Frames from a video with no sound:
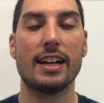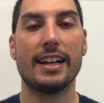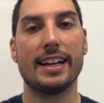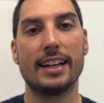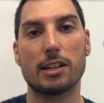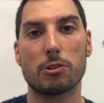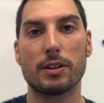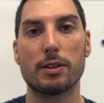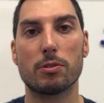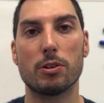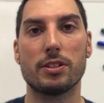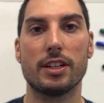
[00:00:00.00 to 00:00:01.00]
and create
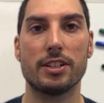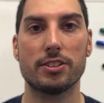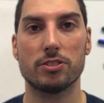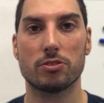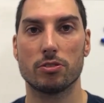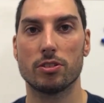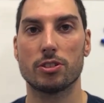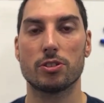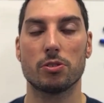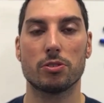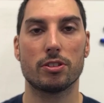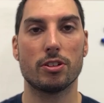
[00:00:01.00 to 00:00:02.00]
rotation through the
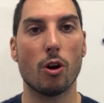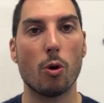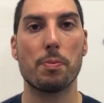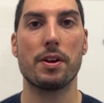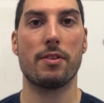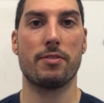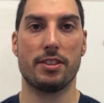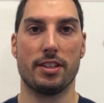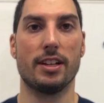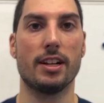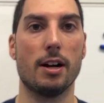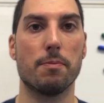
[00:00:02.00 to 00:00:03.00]
shoulder to open
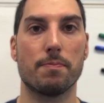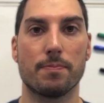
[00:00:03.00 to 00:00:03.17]
everything up.